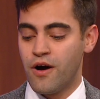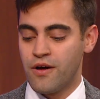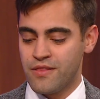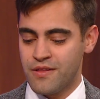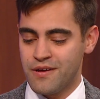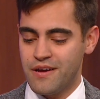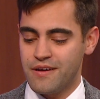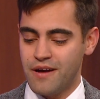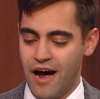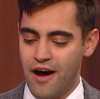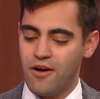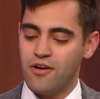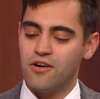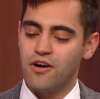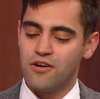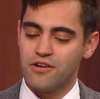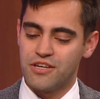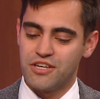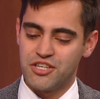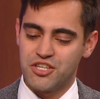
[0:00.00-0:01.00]
on the
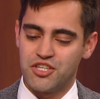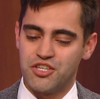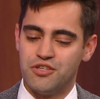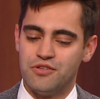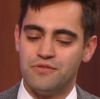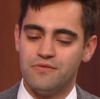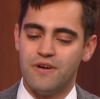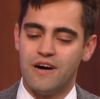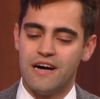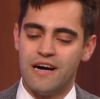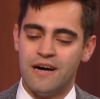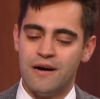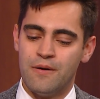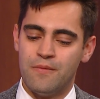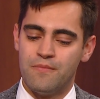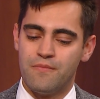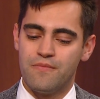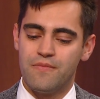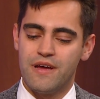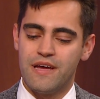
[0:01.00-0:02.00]
alcohol issue,
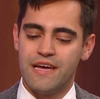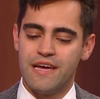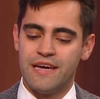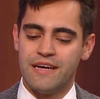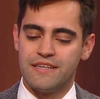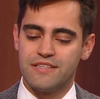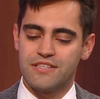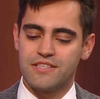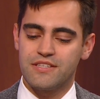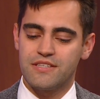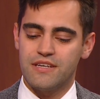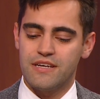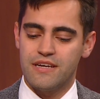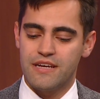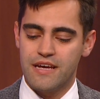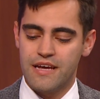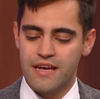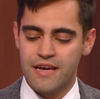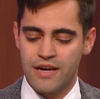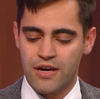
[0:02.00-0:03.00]
it's
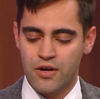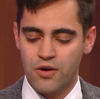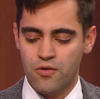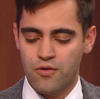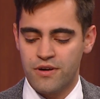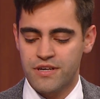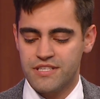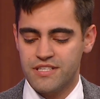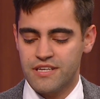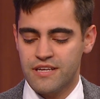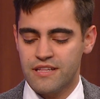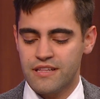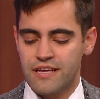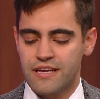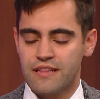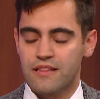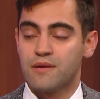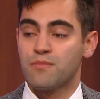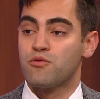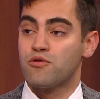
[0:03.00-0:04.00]

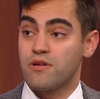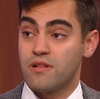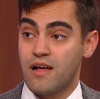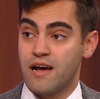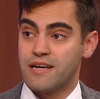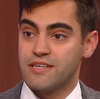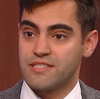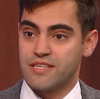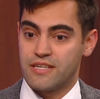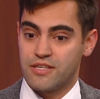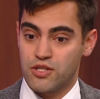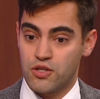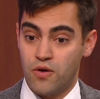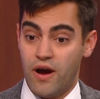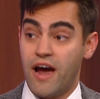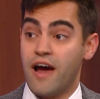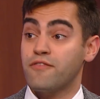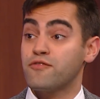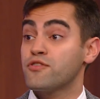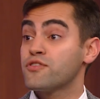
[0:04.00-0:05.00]
increasingly liberalizing. So
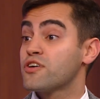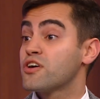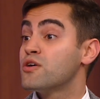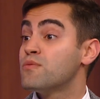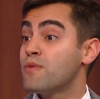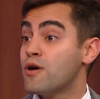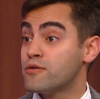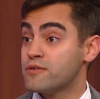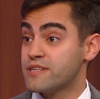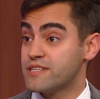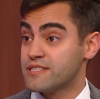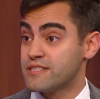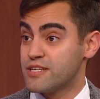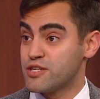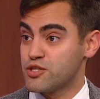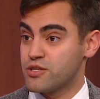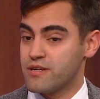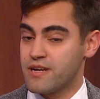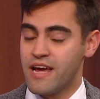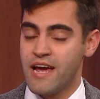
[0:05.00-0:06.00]
after the Comeau
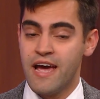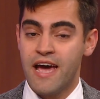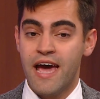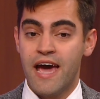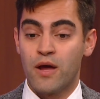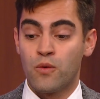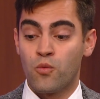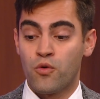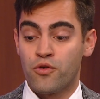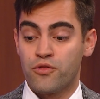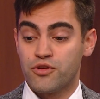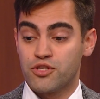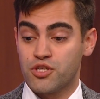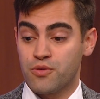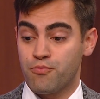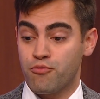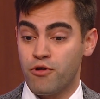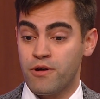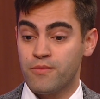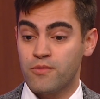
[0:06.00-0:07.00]
decision, and where the
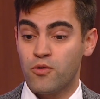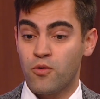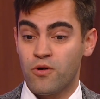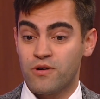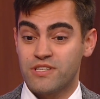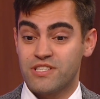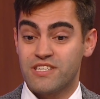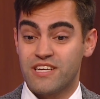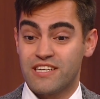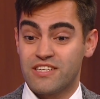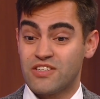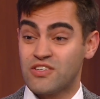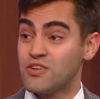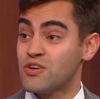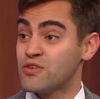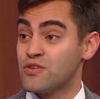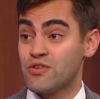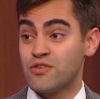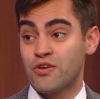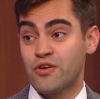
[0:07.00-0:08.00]
Supreme Court said,
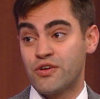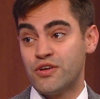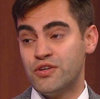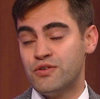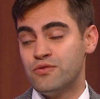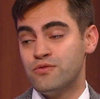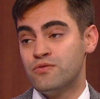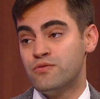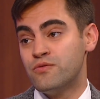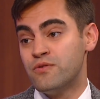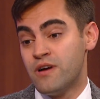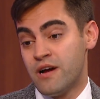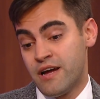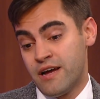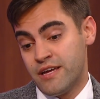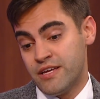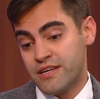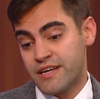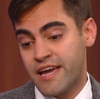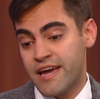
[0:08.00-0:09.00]
no, no, no, you
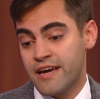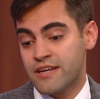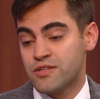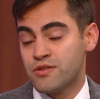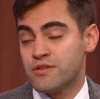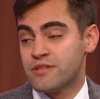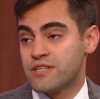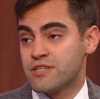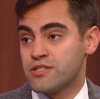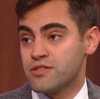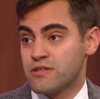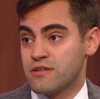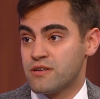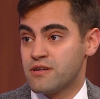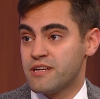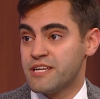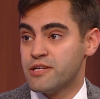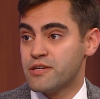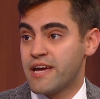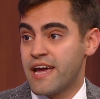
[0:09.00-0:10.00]
can't do this,
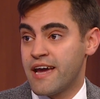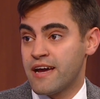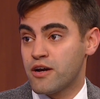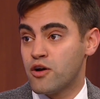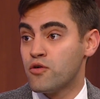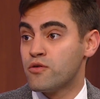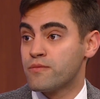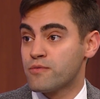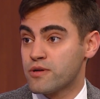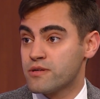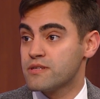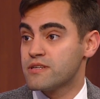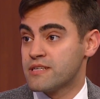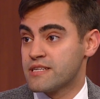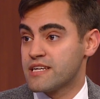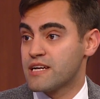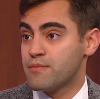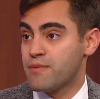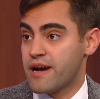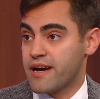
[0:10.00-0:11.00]
sir. You can't go
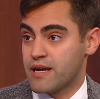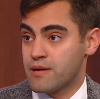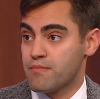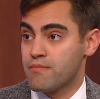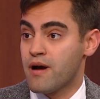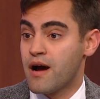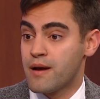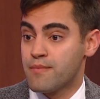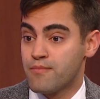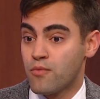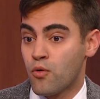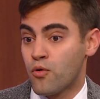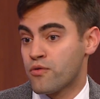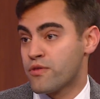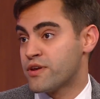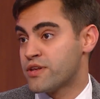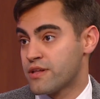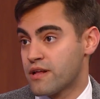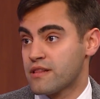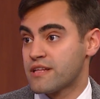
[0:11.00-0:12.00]
into Quebec and buy more
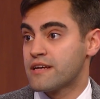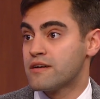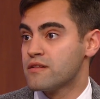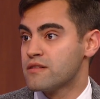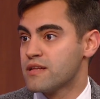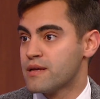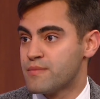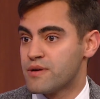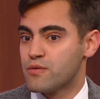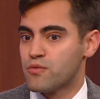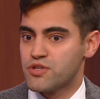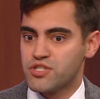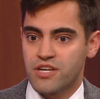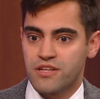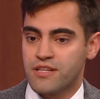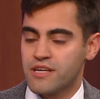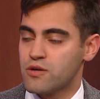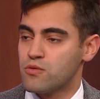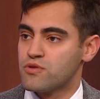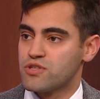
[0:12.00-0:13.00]
than the legal limit, which I
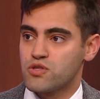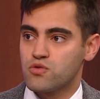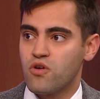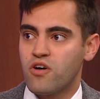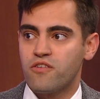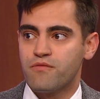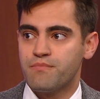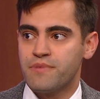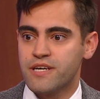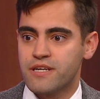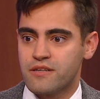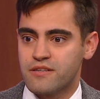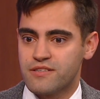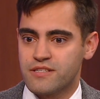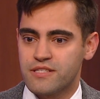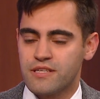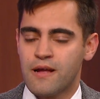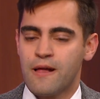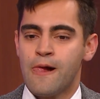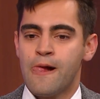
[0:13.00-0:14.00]
think was 12
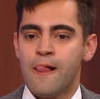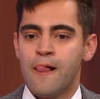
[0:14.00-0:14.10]
beers.